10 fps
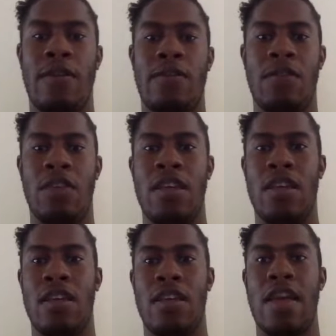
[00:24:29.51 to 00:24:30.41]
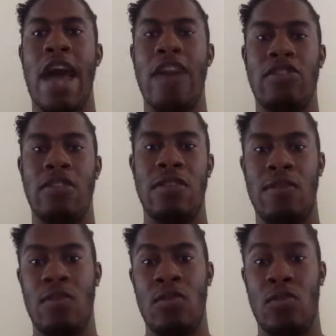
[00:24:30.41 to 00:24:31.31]
a fucking cash
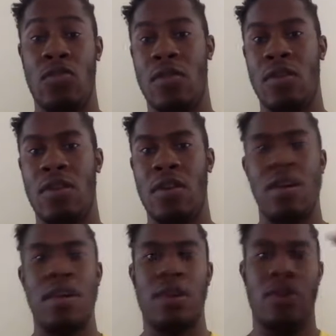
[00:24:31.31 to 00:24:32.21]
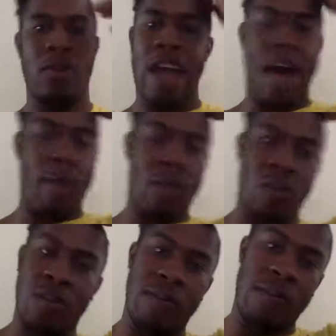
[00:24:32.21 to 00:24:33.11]
infusion or
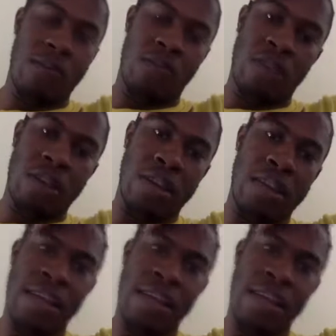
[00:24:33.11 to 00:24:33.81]
capital infusion.